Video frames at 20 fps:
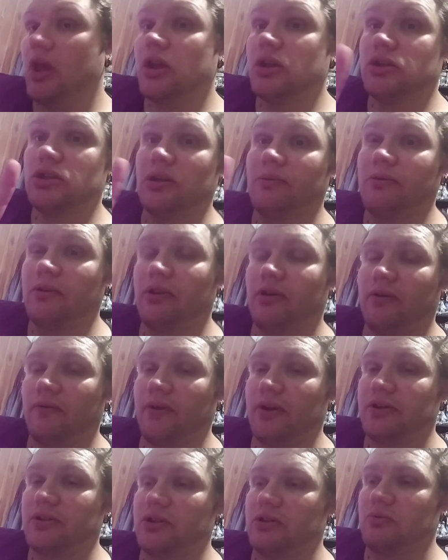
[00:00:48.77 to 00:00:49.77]
Some of the
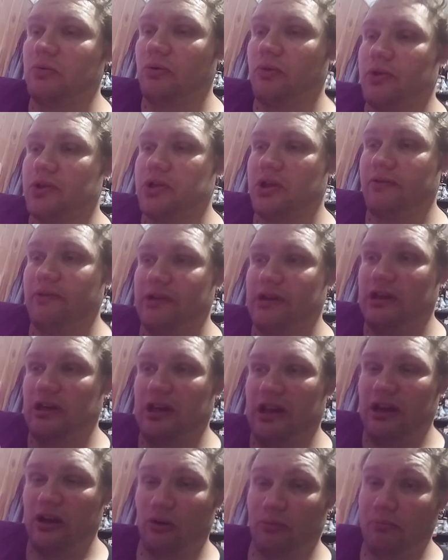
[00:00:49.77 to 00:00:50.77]
devices were receiving
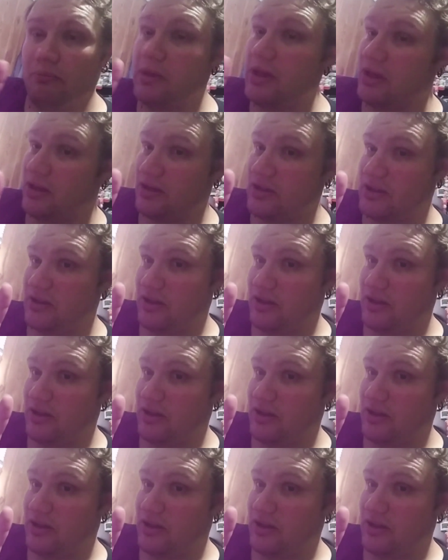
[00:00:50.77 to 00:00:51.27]
an intermittent